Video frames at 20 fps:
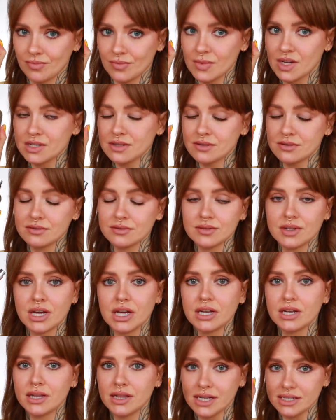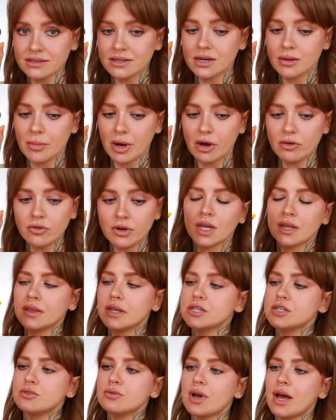That's uh, that's an amount.
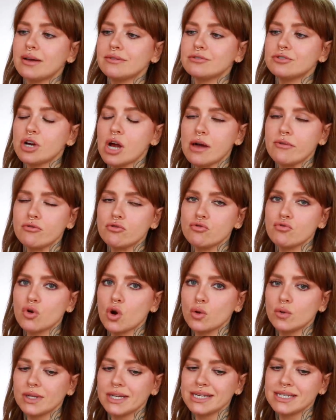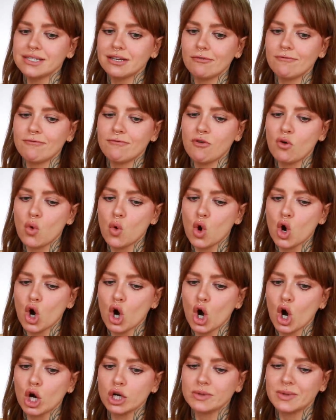They do have travel rollies
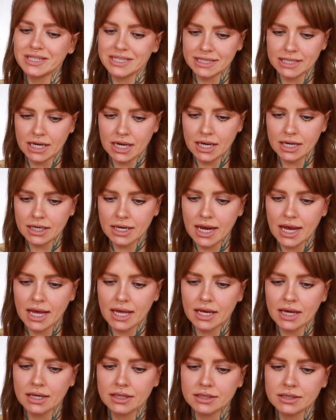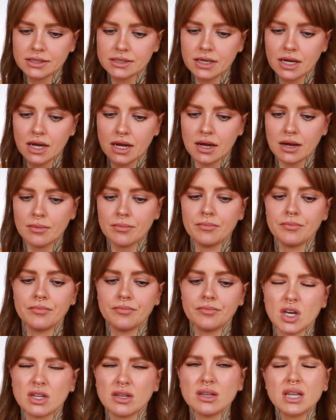for 29 and um,
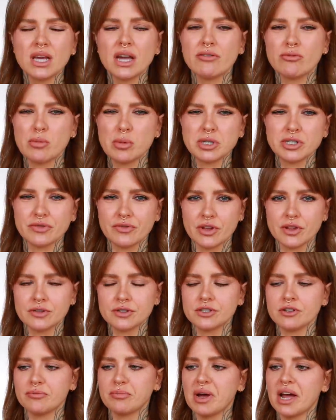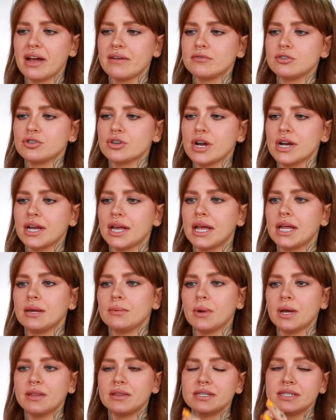I they have a bunch of other stuff I haven't tried it.
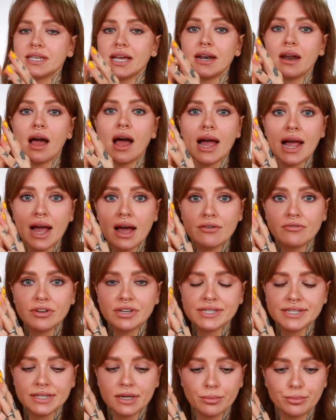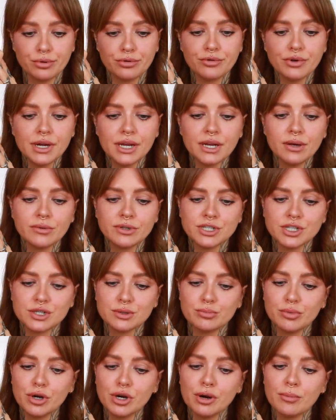Anyway, the scent I have is Capri, which is
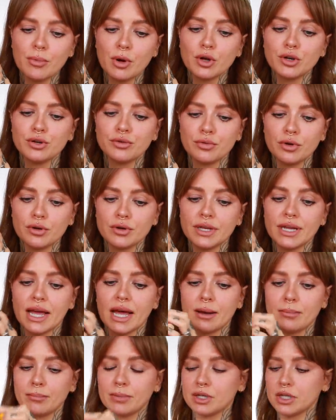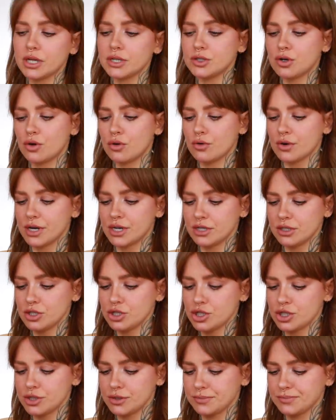bergamot, neroli, and blood
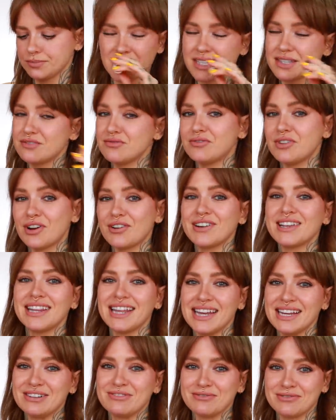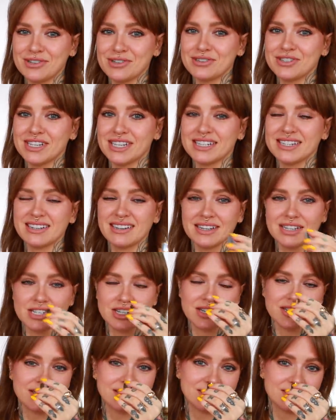orange. It's very light and fruity and
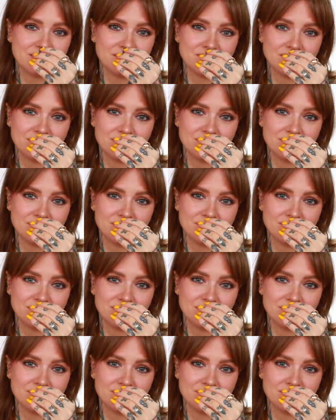delicious.